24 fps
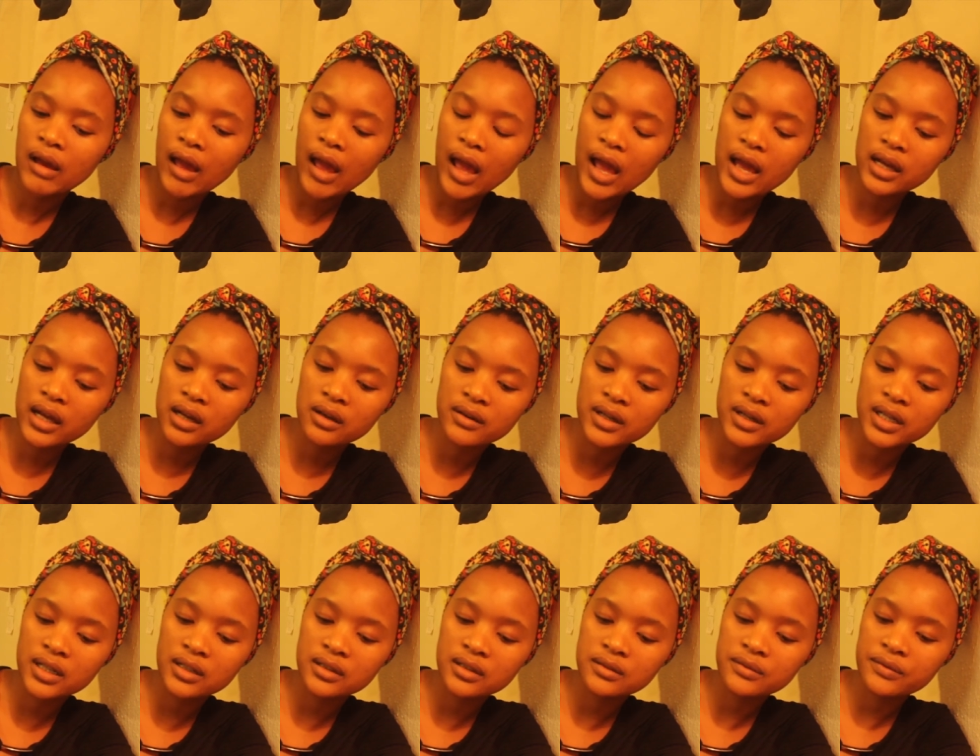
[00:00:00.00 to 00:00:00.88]

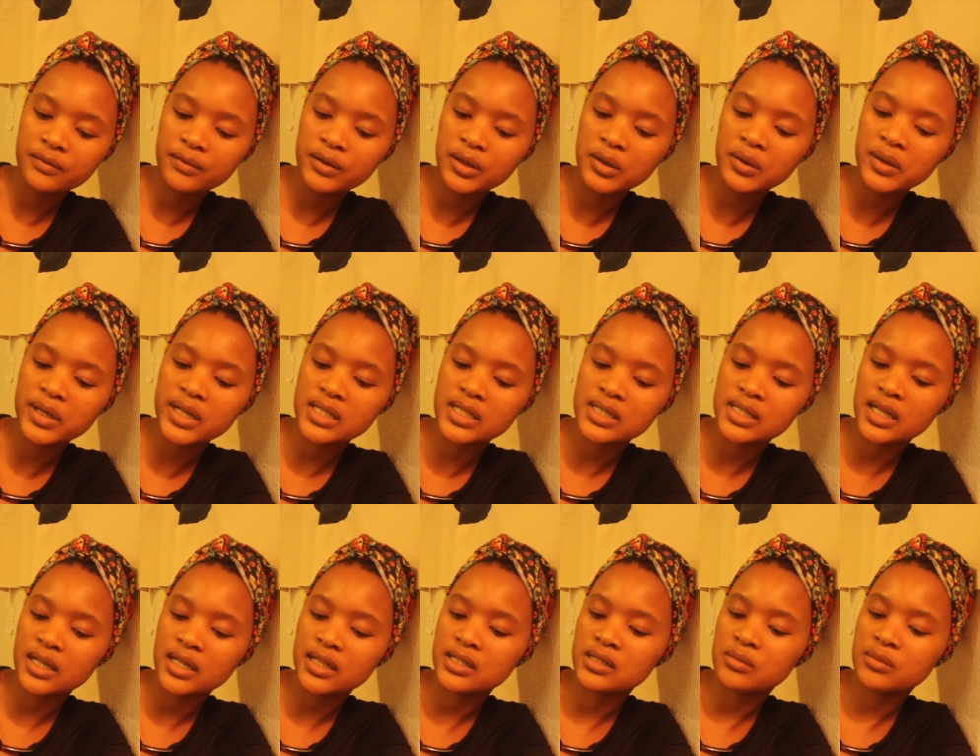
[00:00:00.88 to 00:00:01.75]
angry and furious
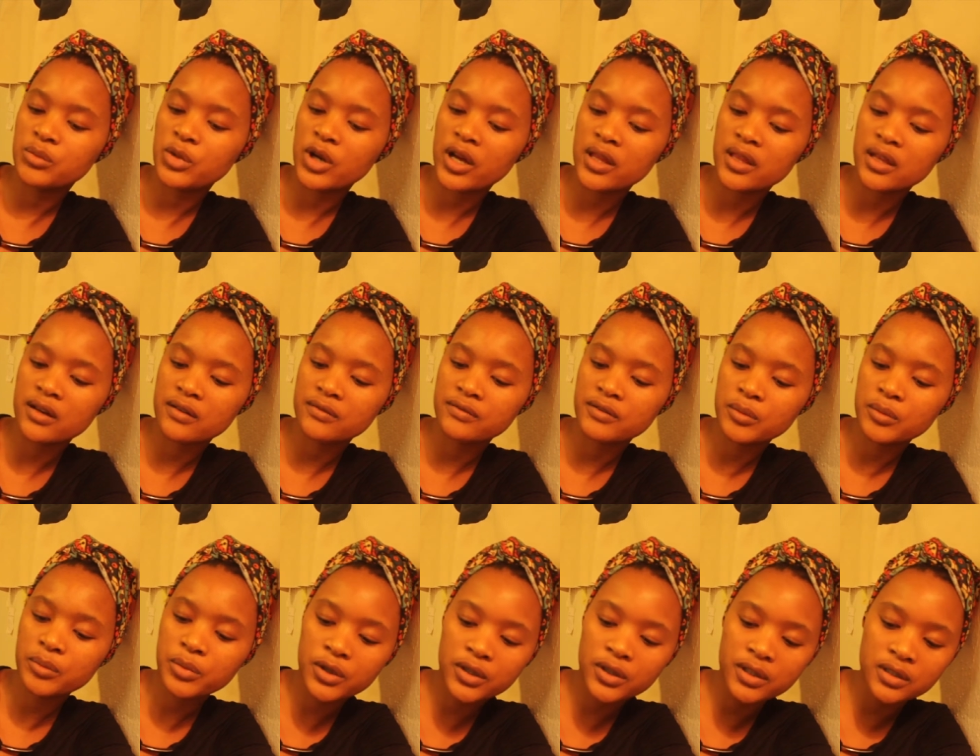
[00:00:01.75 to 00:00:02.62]
at his brother
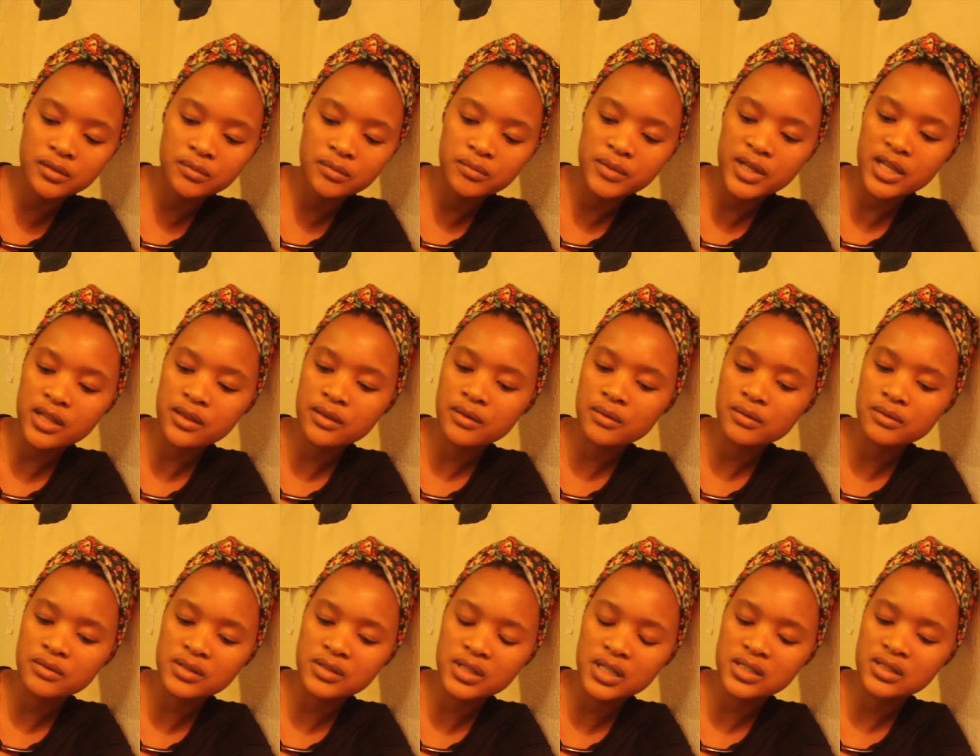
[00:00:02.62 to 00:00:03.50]
for putting me
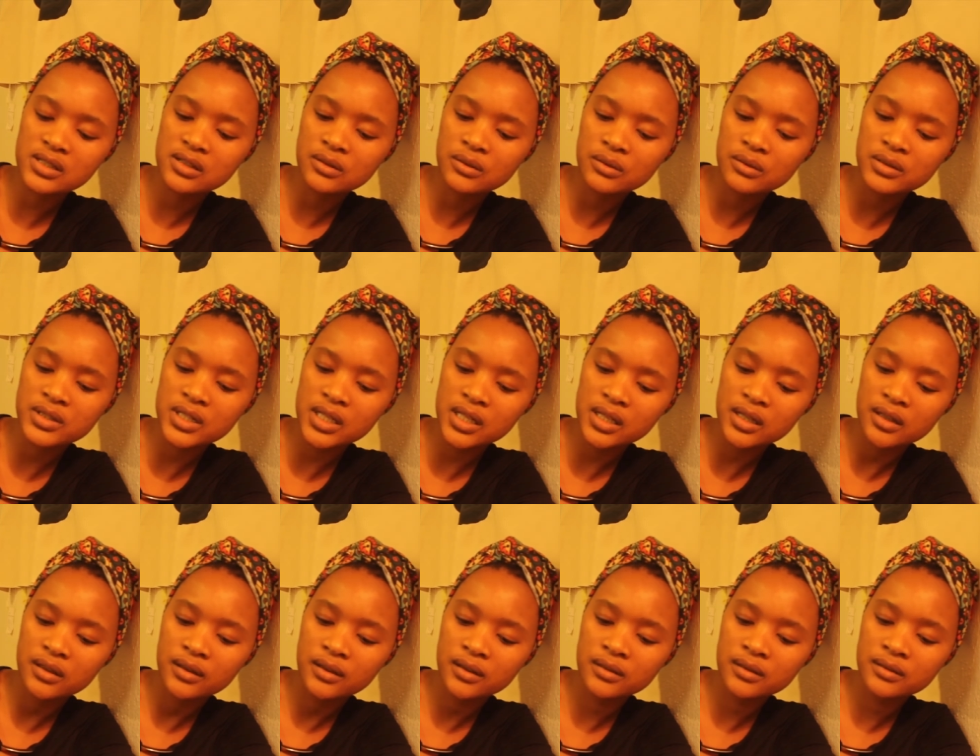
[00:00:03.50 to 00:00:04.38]
through such an
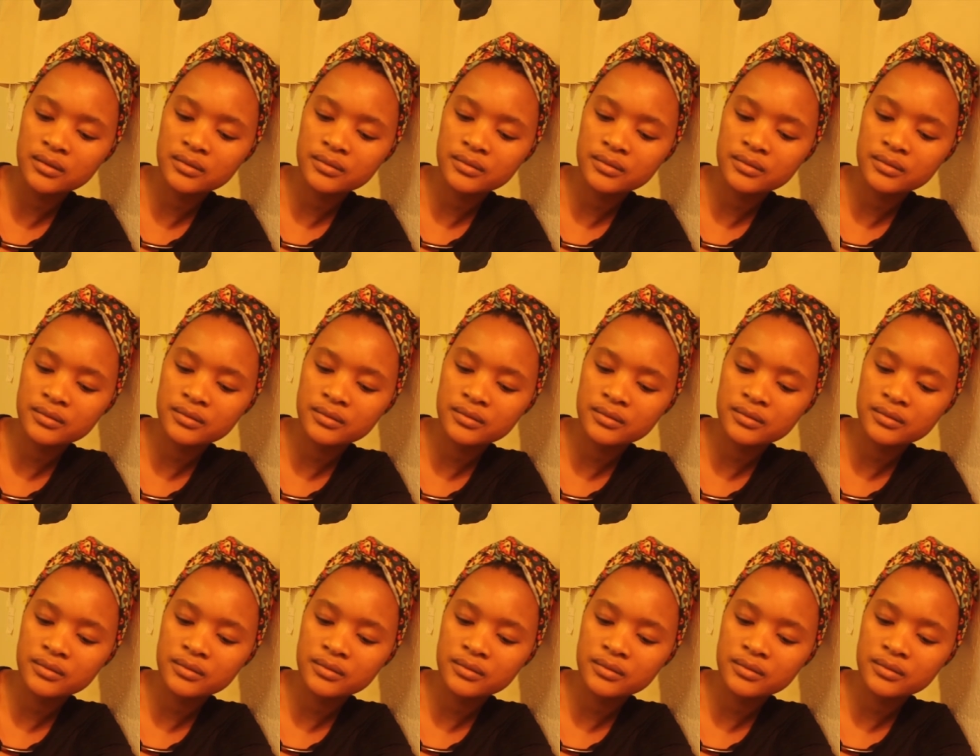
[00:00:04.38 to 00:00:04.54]
ordeal.